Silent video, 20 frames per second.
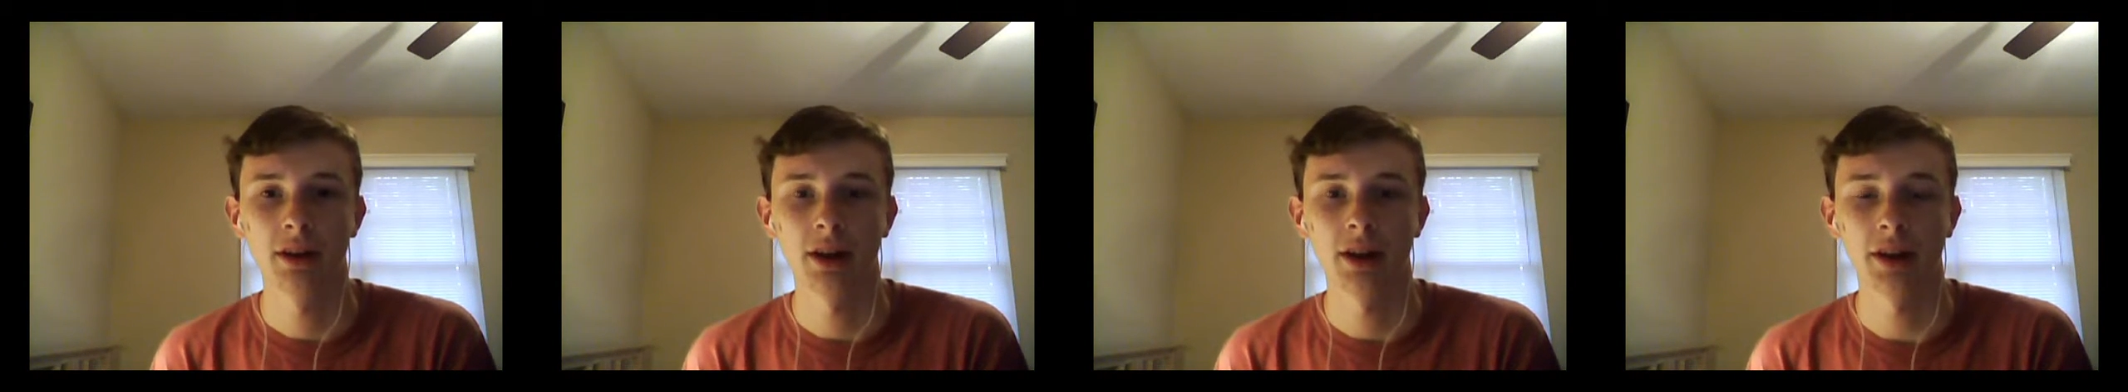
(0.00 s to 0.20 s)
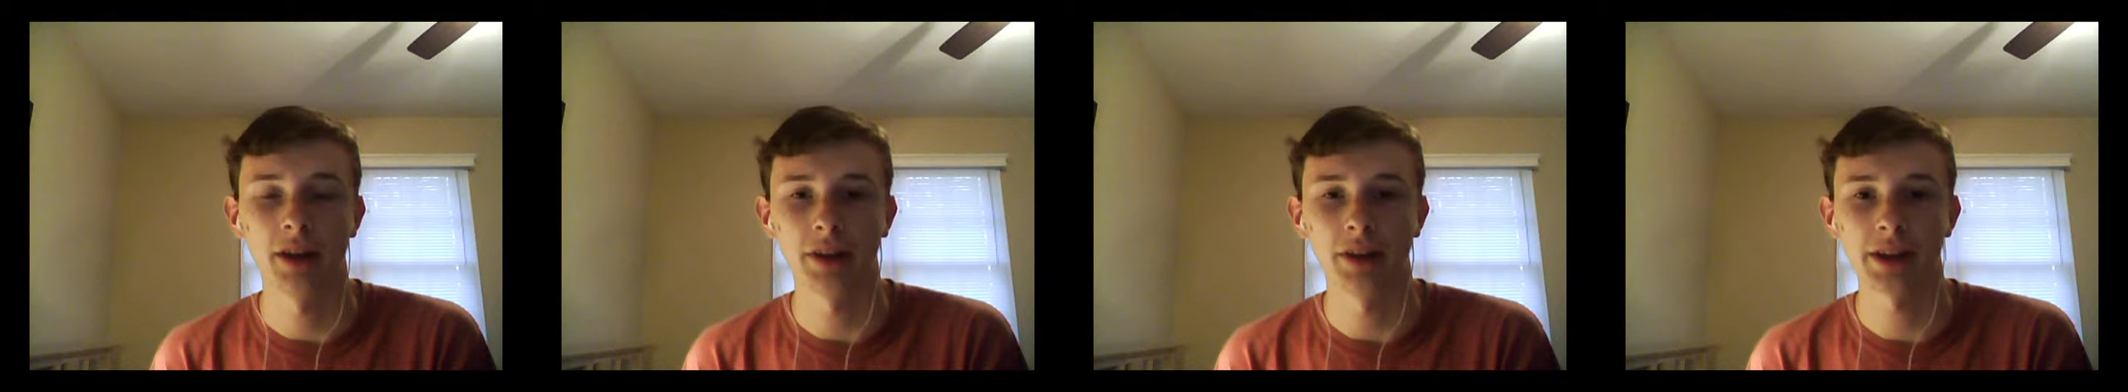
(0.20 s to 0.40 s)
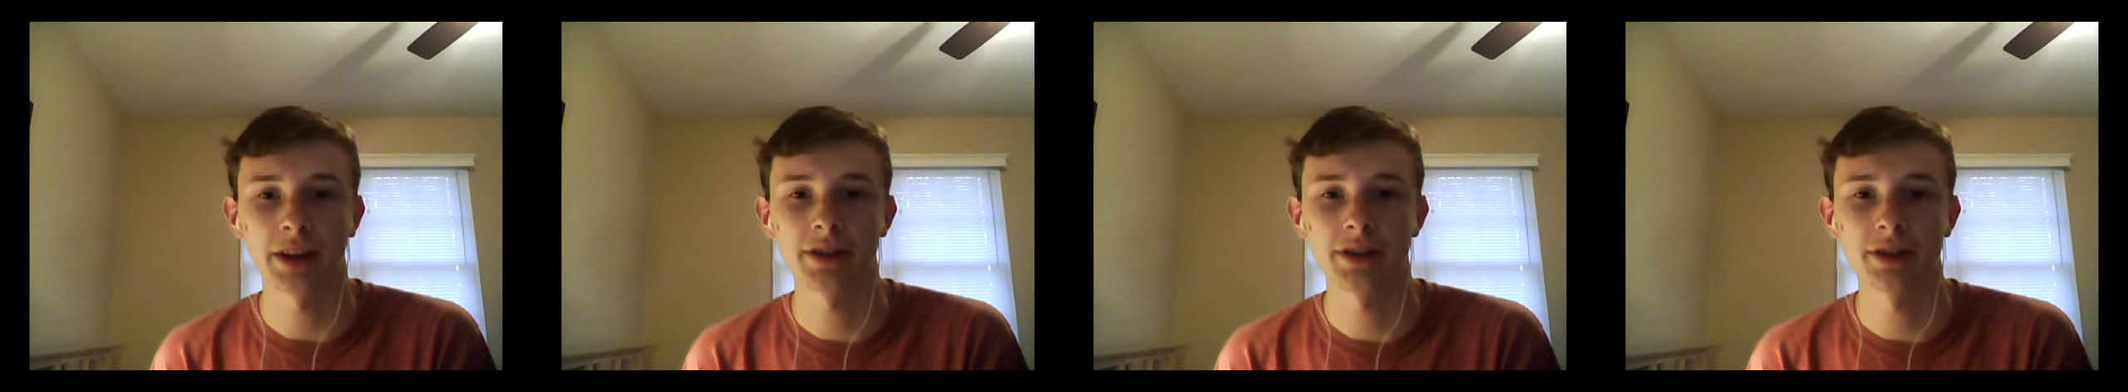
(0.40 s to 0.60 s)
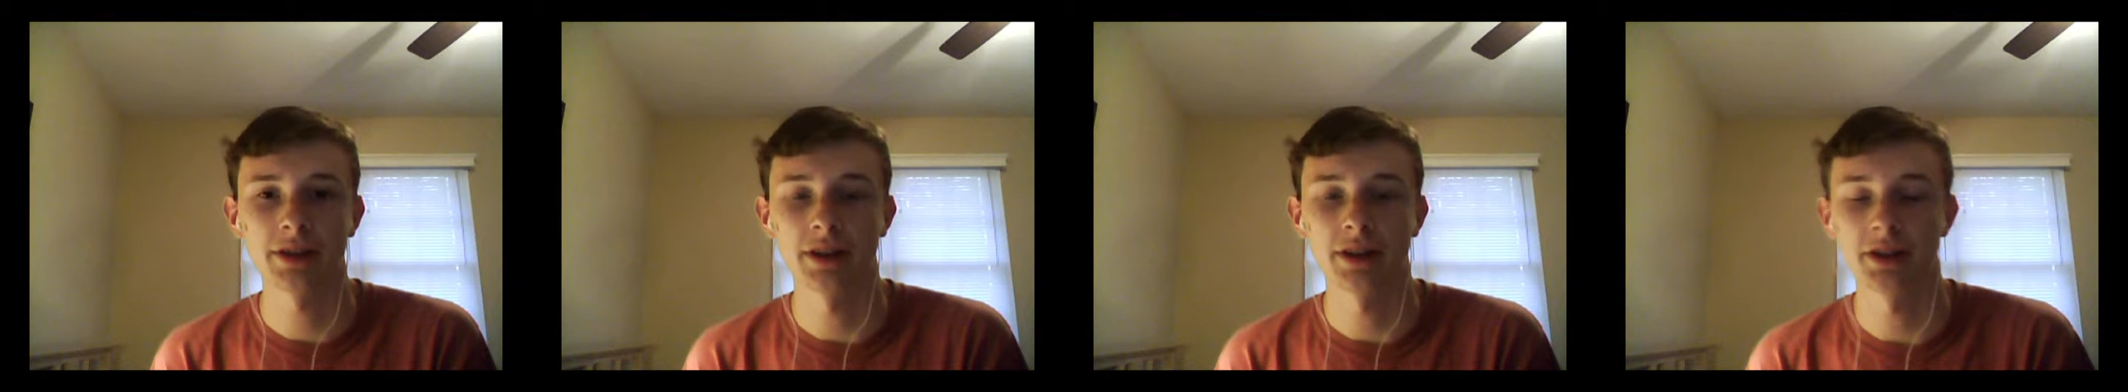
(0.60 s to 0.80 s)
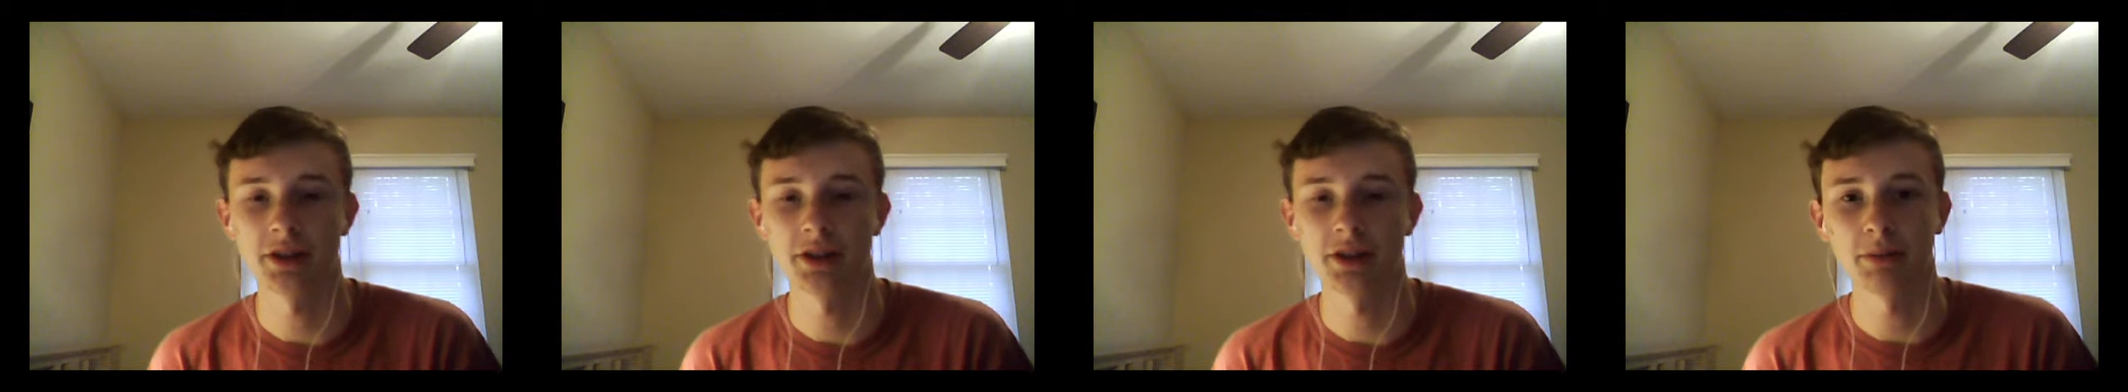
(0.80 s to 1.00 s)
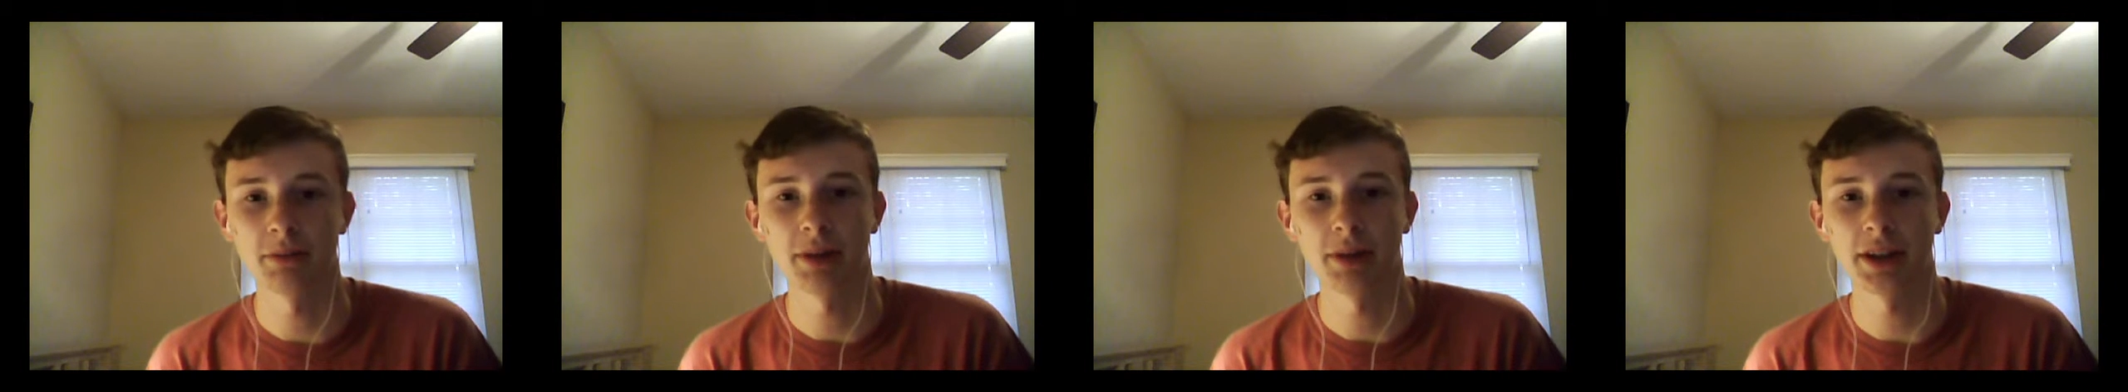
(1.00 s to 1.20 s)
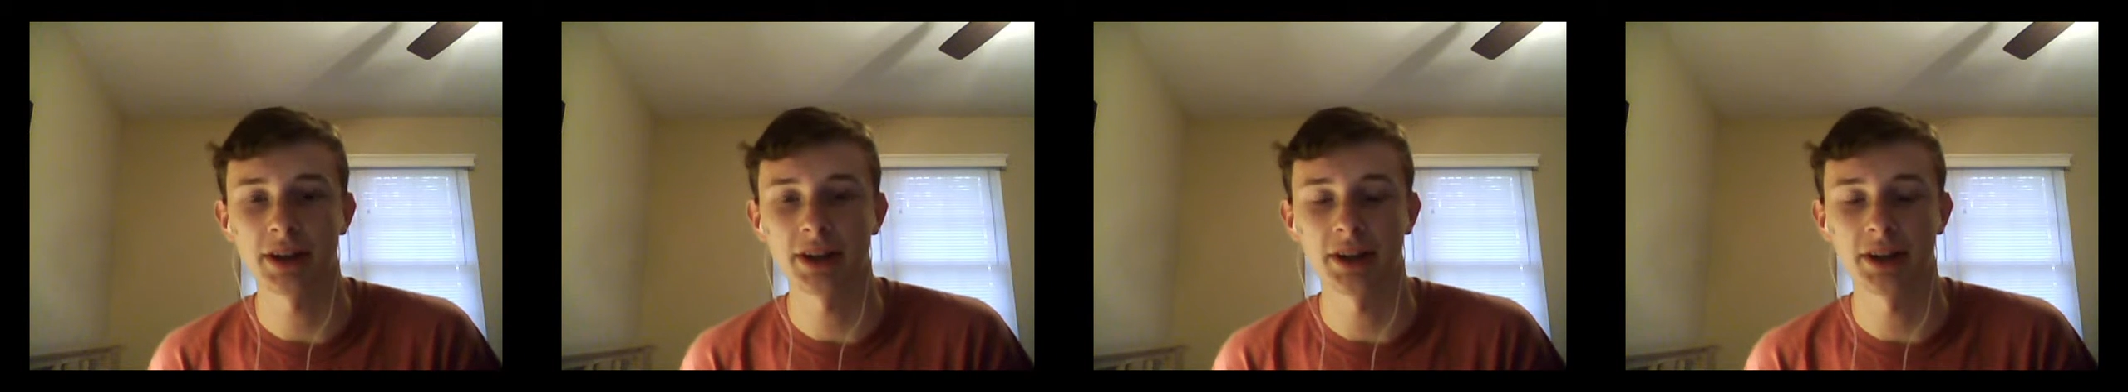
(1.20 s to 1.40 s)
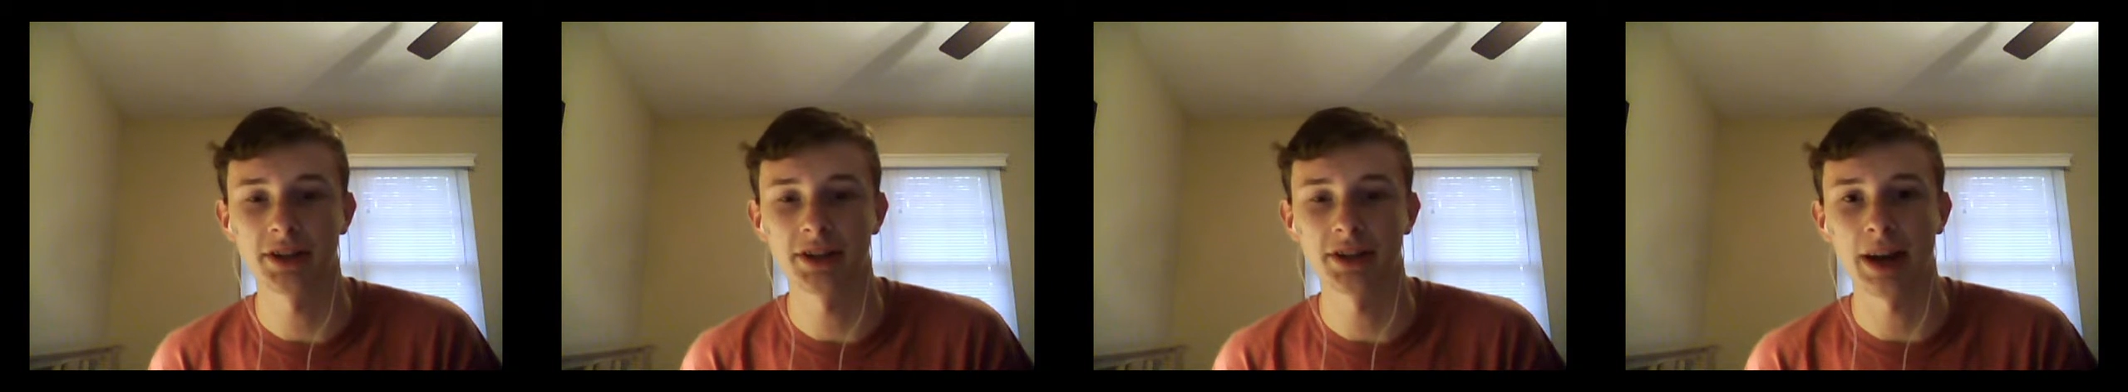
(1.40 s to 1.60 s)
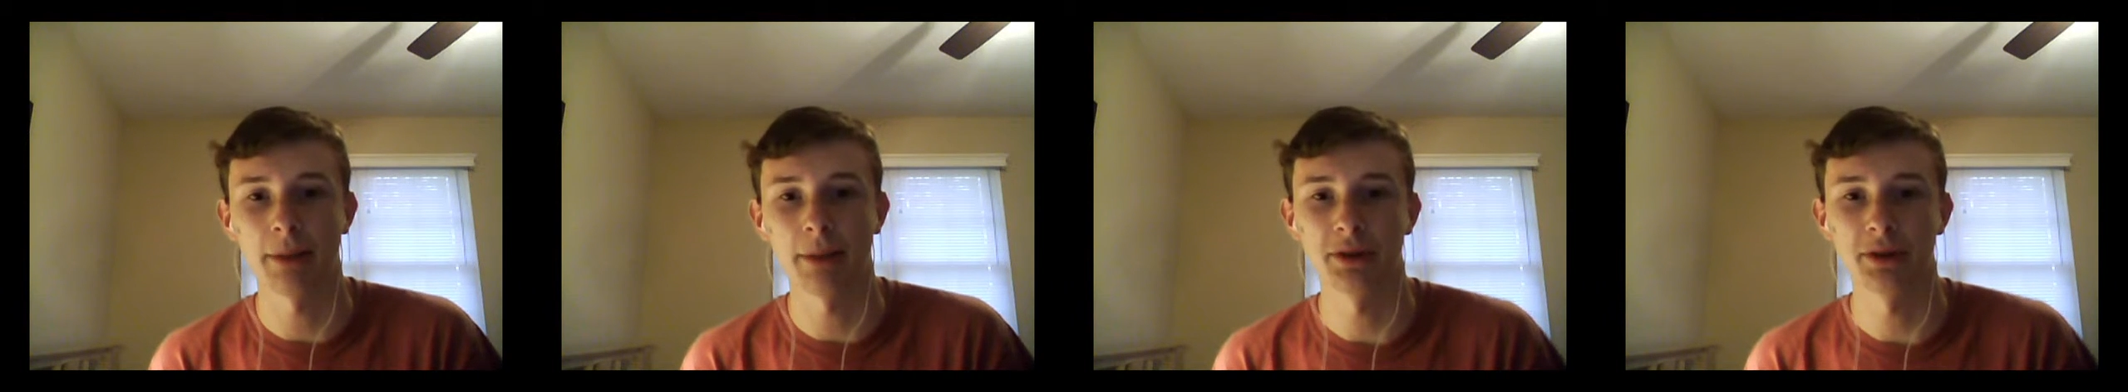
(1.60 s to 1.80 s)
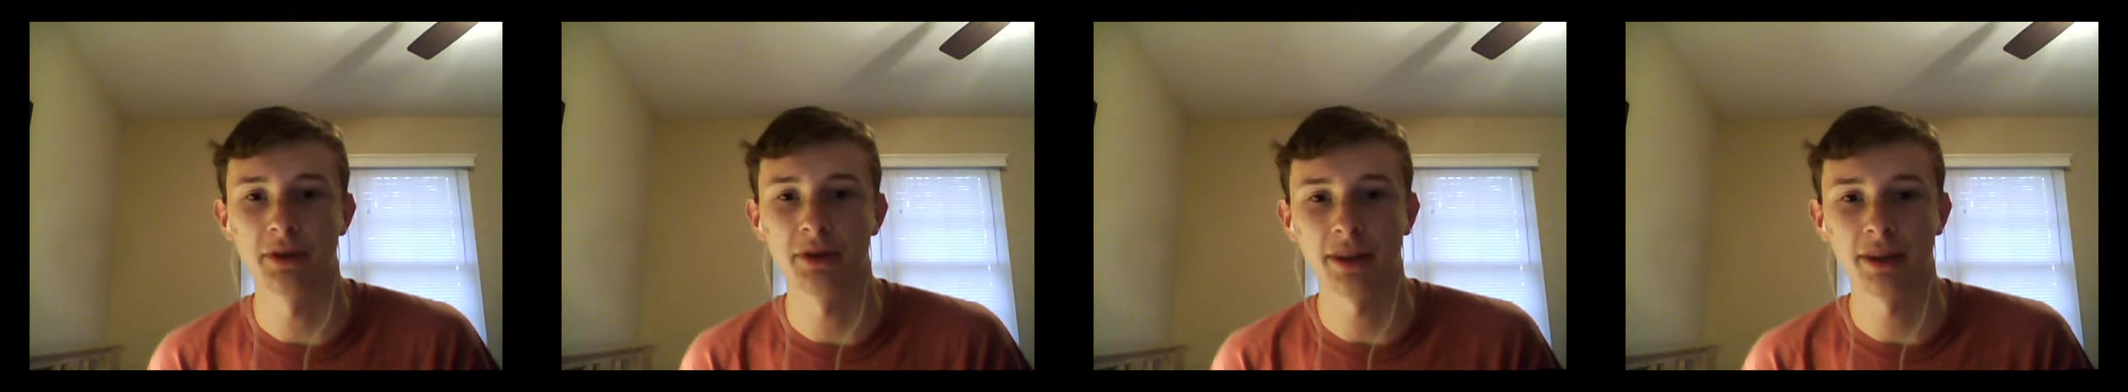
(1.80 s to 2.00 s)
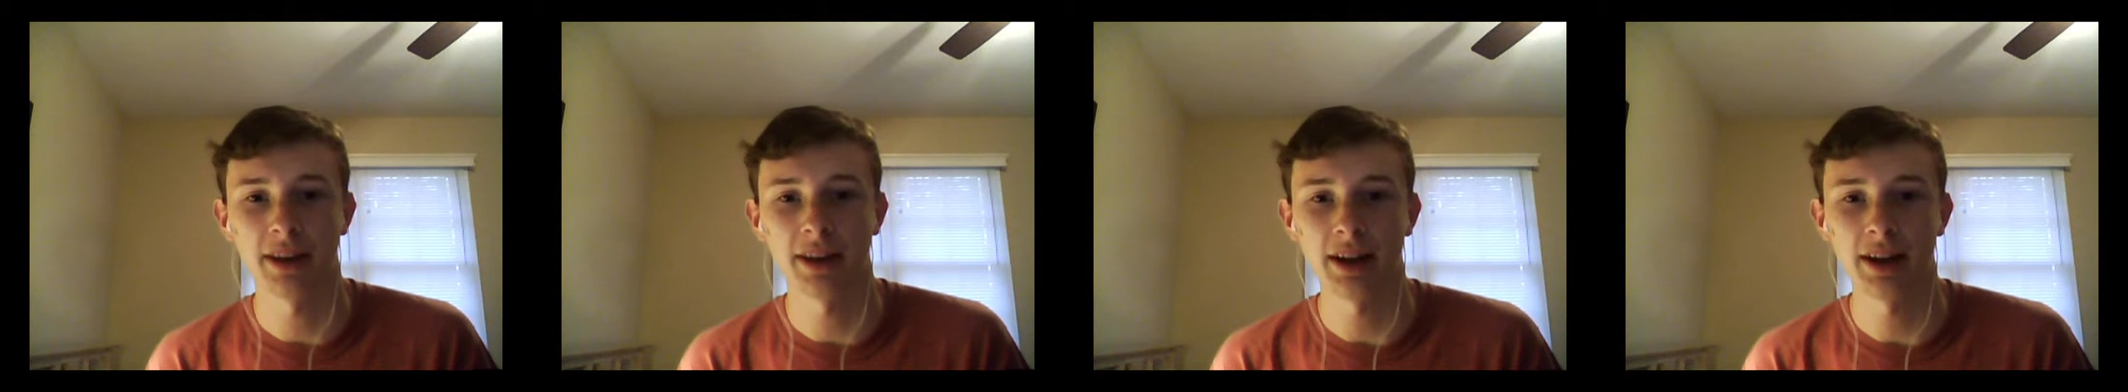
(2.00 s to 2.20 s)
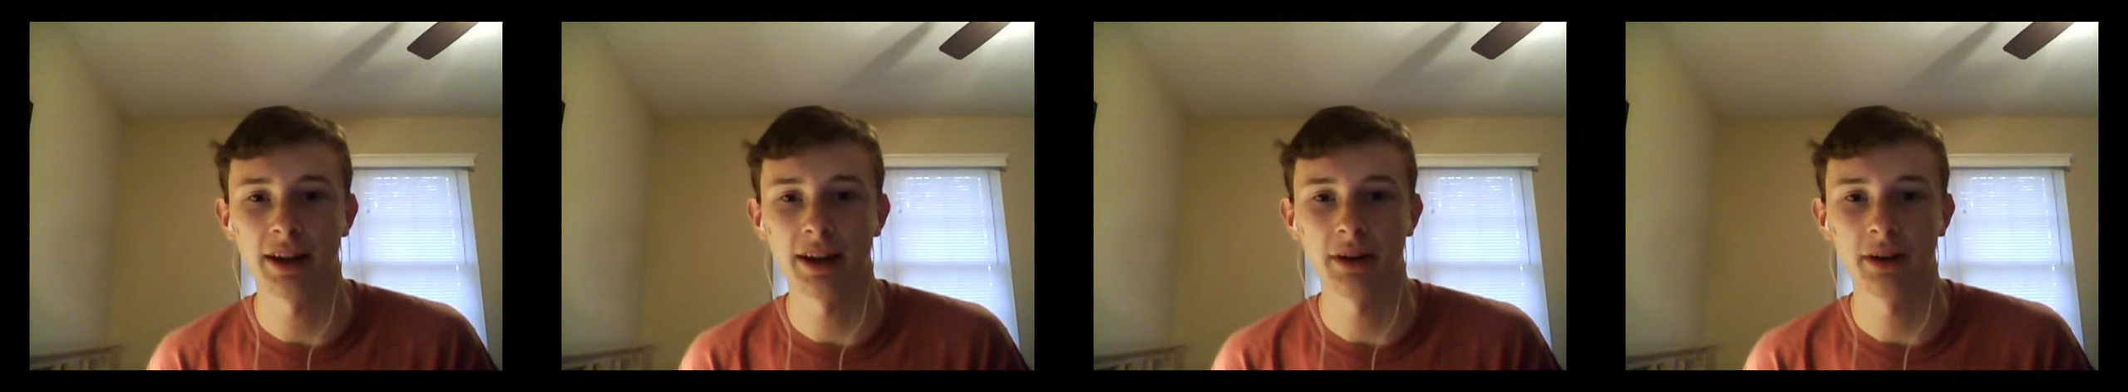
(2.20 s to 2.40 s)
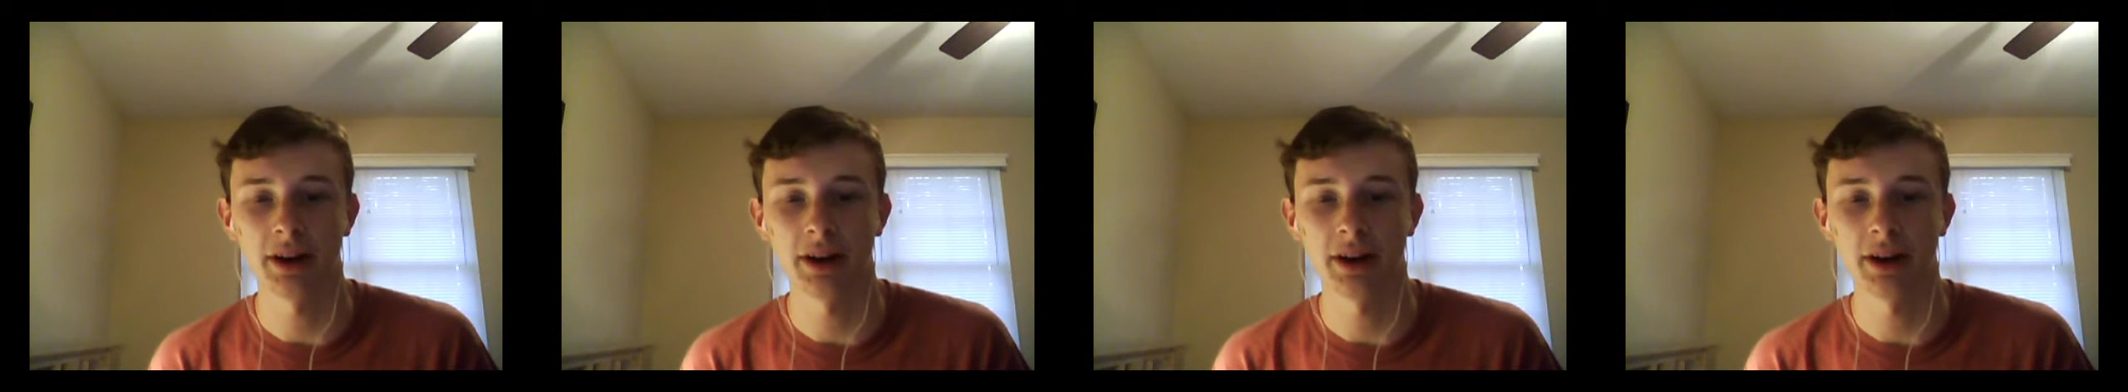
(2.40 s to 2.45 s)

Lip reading: And like I said, then in simplex, I'd stopped doing that.